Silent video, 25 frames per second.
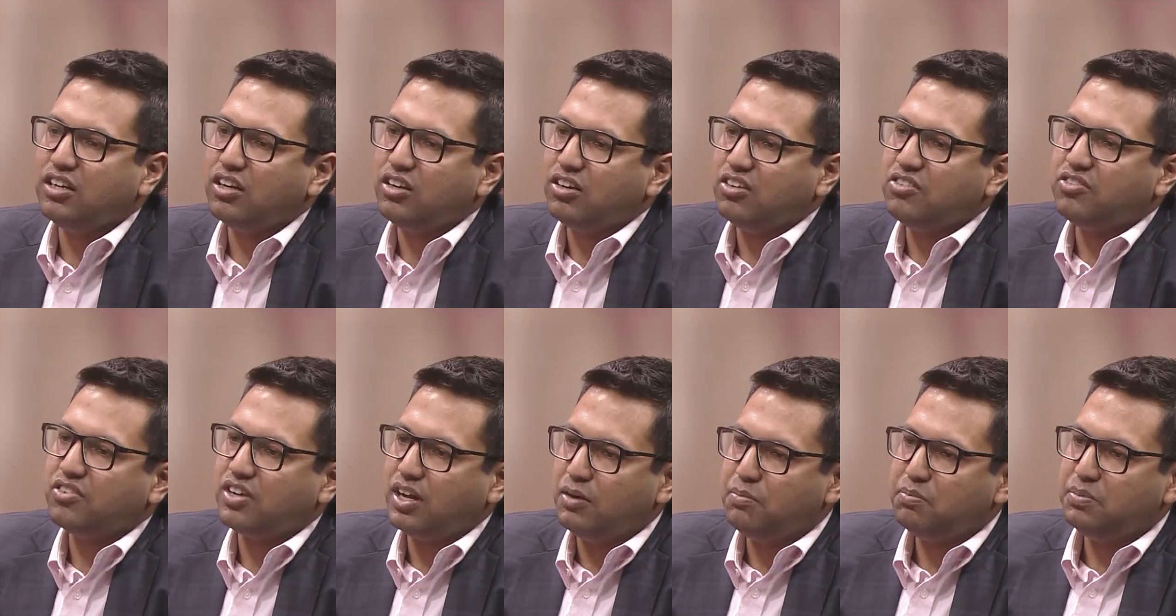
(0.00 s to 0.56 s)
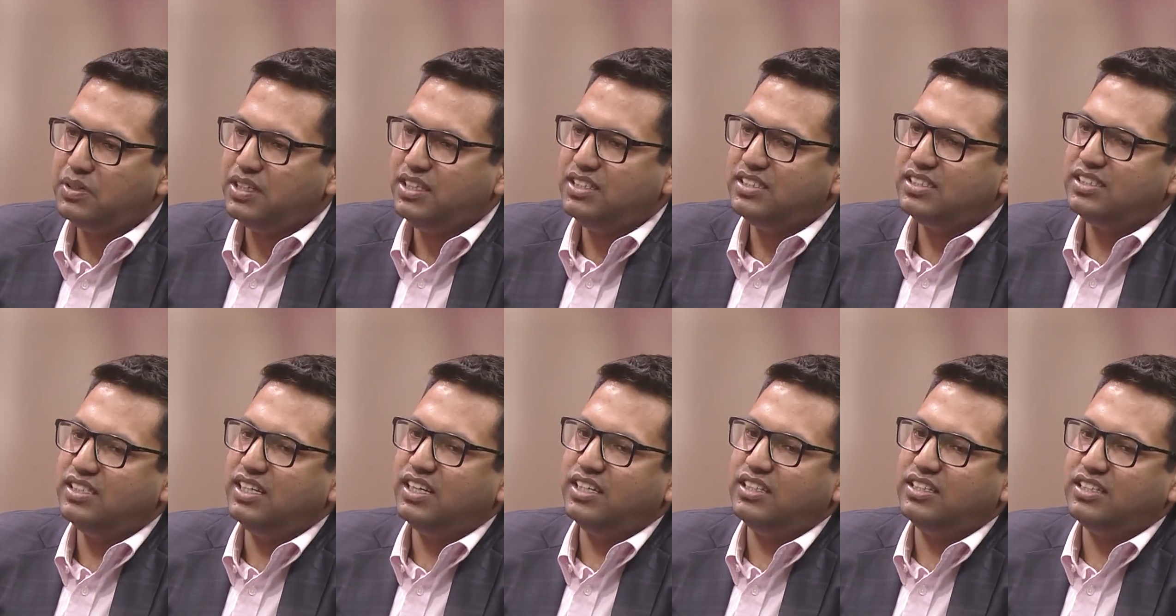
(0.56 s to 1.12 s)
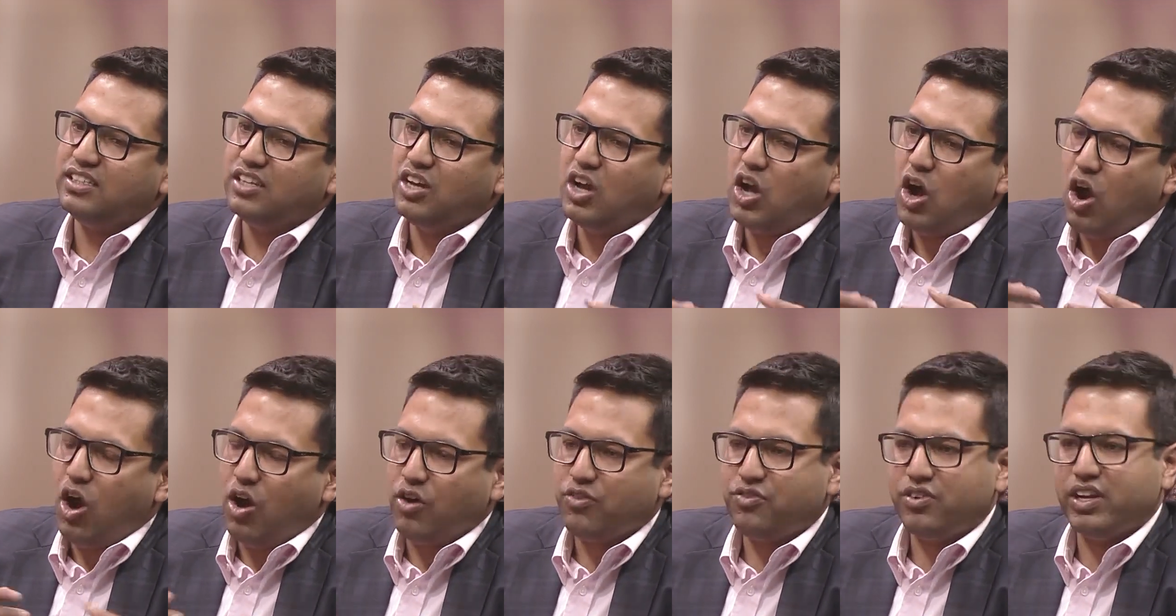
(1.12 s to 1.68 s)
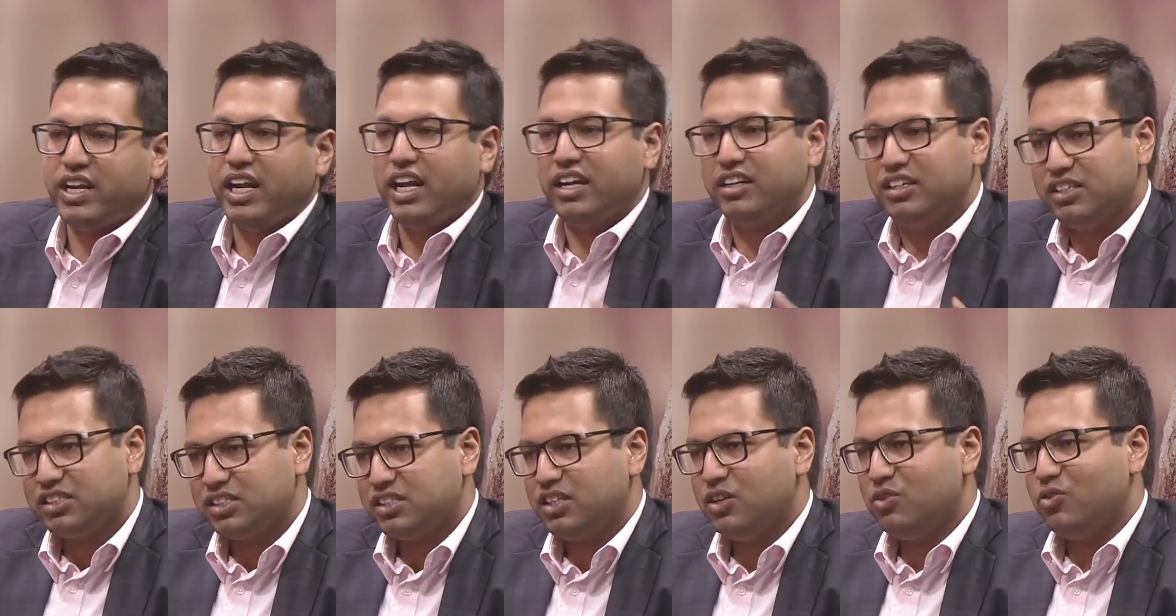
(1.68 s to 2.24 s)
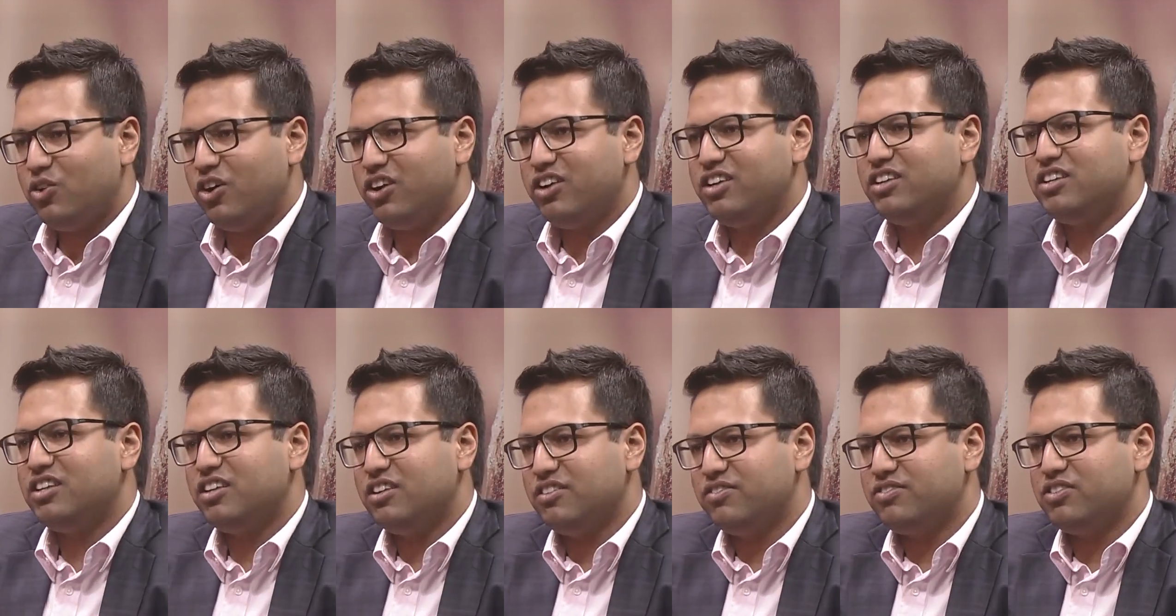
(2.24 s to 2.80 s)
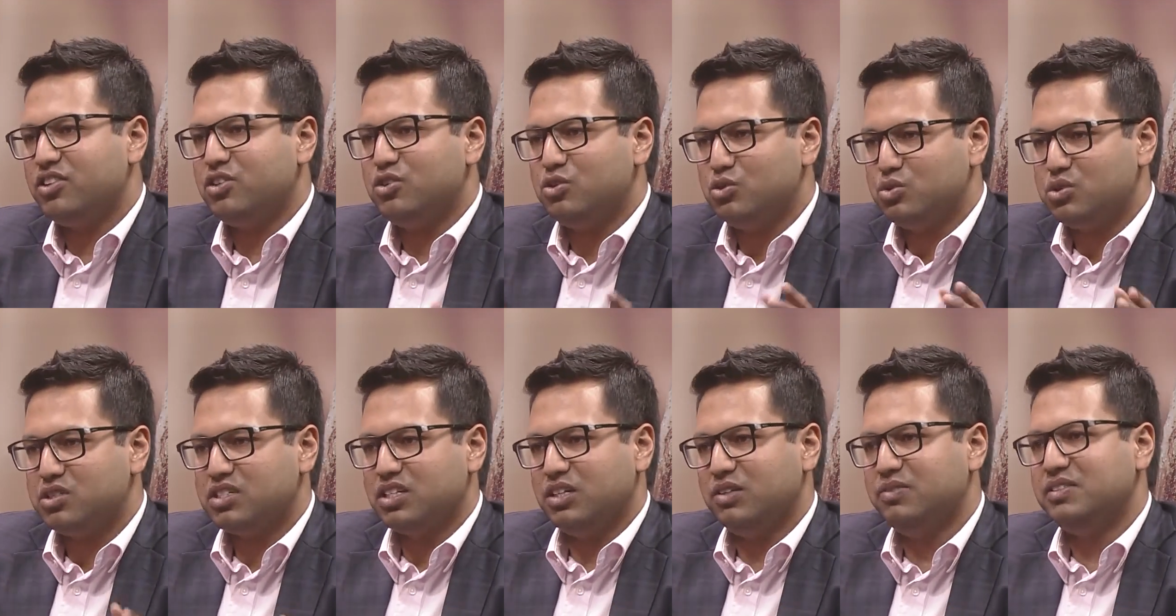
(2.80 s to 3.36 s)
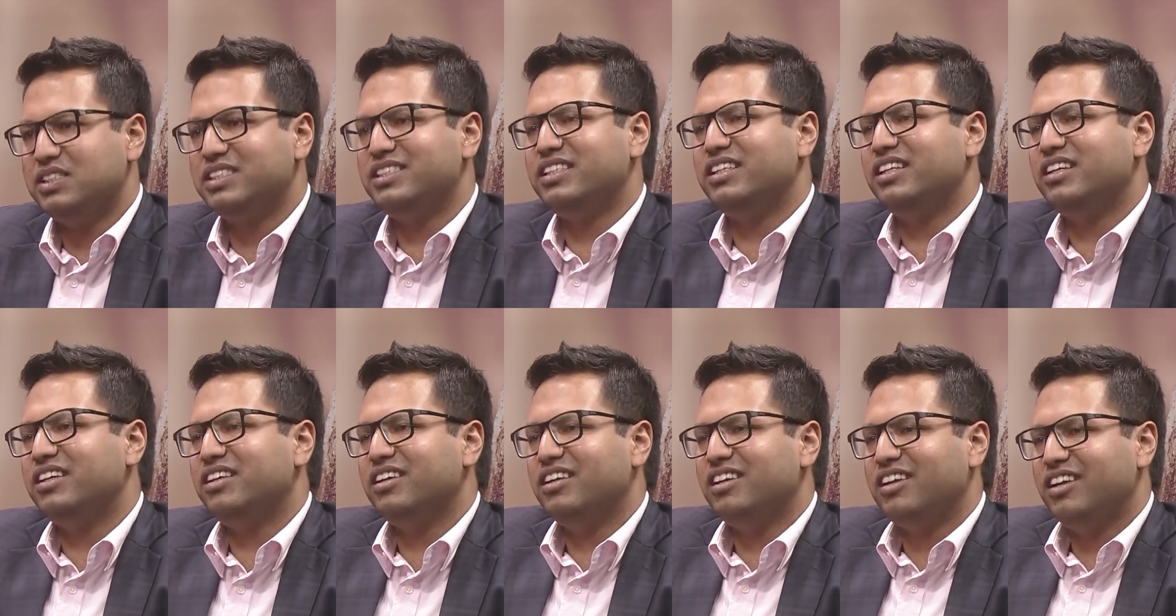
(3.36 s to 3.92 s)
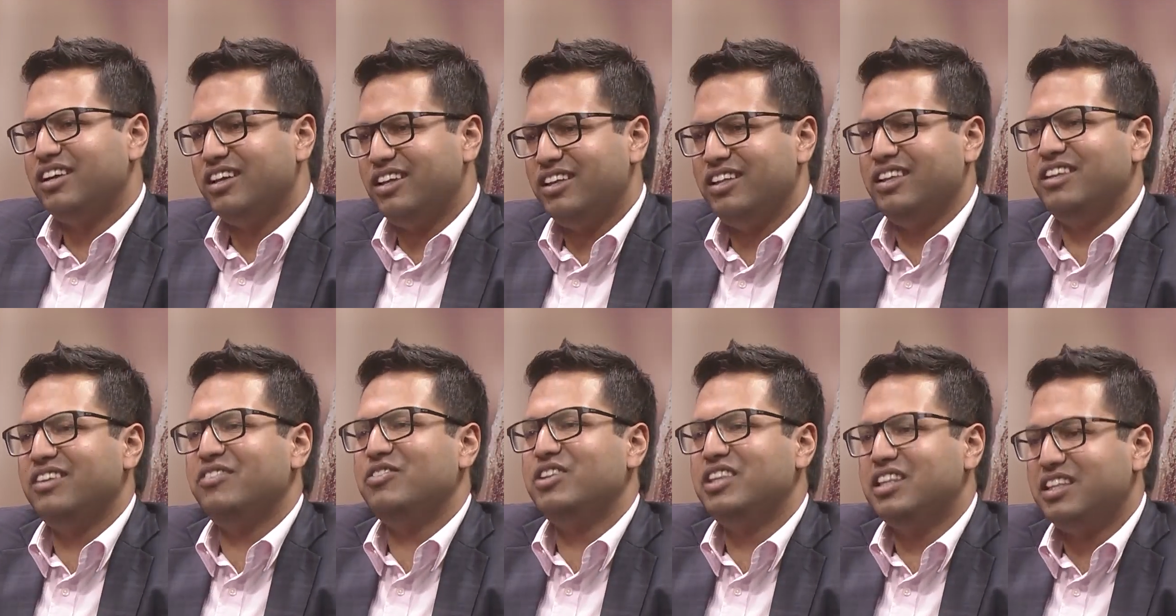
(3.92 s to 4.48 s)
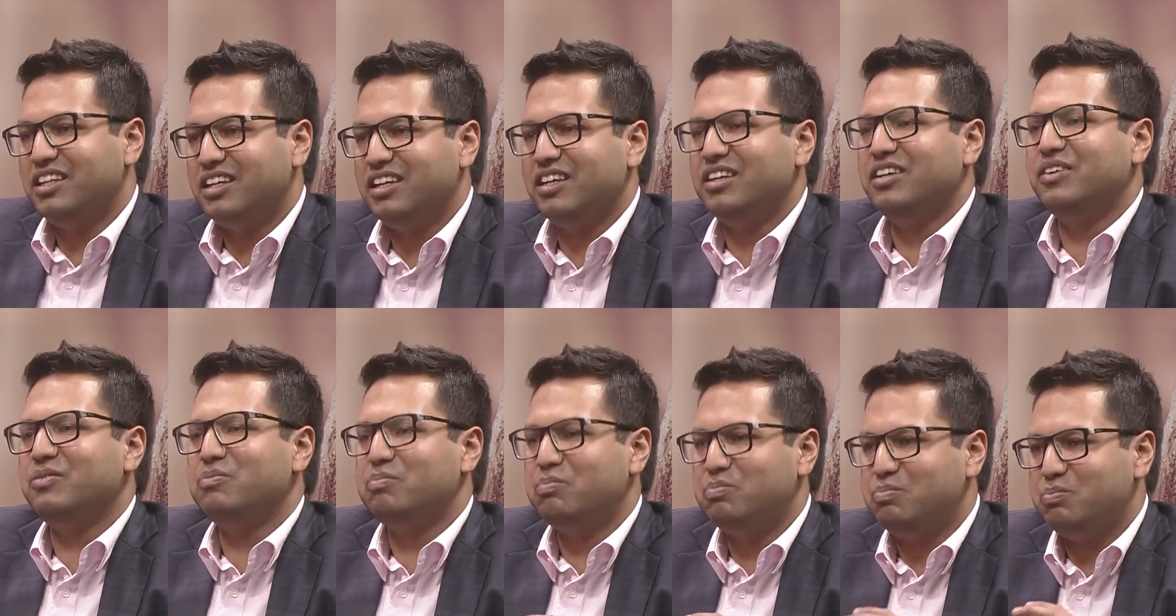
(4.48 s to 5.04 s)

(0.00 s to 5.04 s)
a lot of companies that offer additional warranty if you do servicing within a